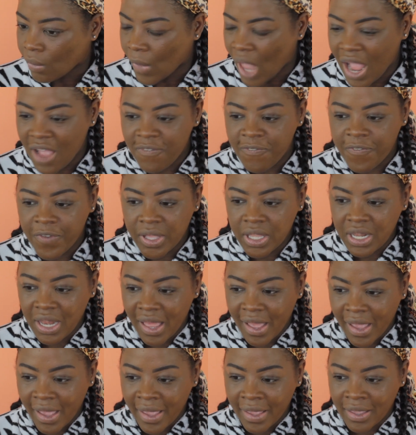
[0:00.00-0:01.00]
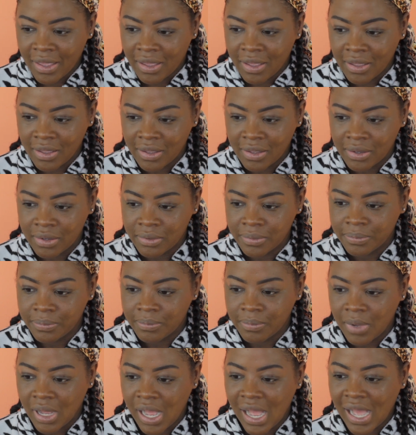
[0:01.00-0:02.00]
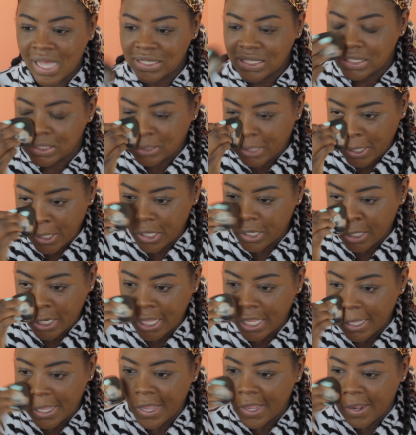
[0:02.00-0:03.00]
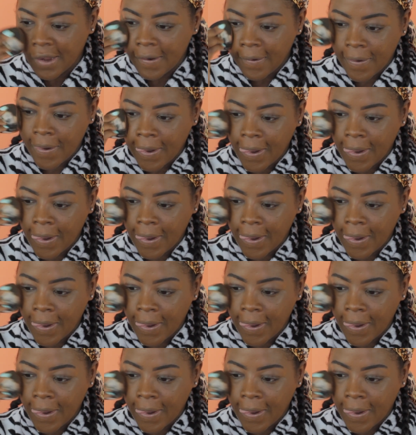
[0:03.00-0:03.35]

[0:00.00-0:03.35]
I feel like I still need